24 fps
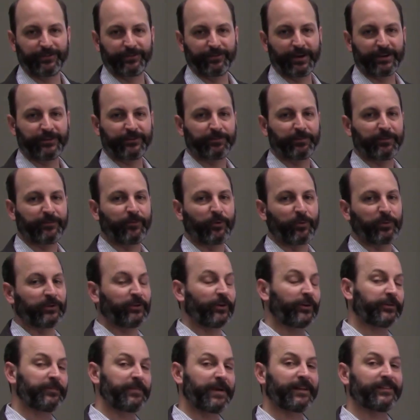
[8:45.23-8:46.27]
right, so before we
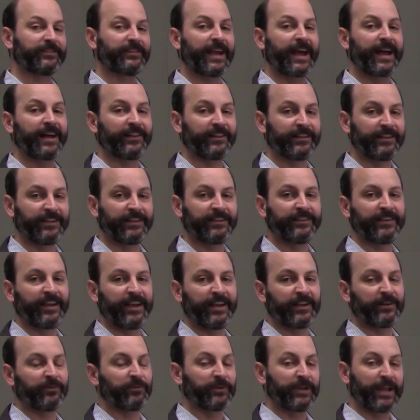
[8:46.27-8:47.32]
talked about tallying
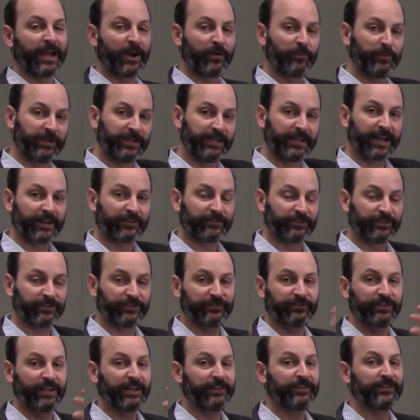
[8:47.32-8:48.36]
data, well now we can actually
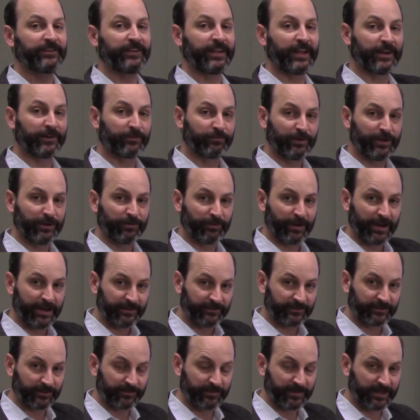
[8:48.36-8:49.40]
just take the data,
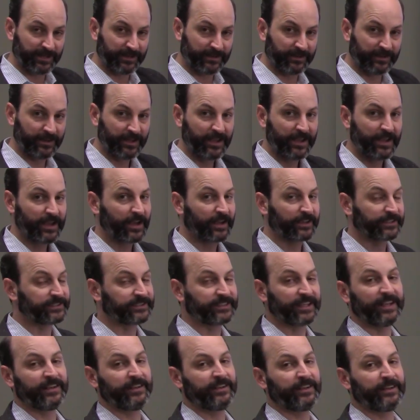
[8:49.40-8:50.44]
rearrange them in
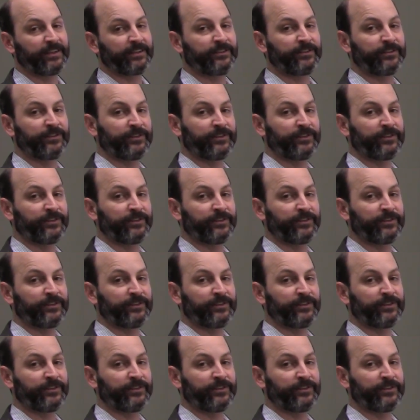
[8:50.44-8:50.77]
ascending to